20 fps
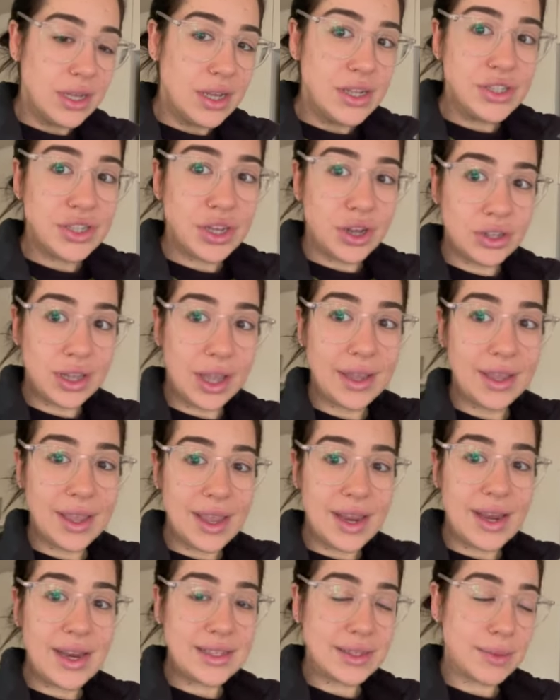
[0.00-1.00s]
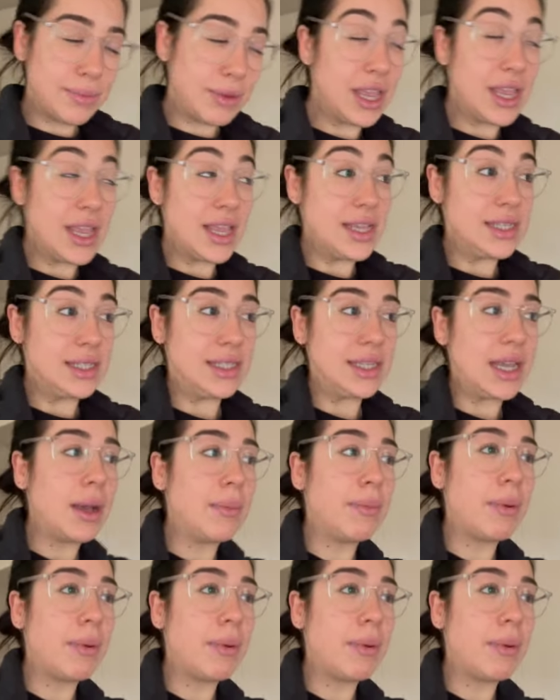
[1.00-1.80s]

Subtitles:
So like it is a bit easier,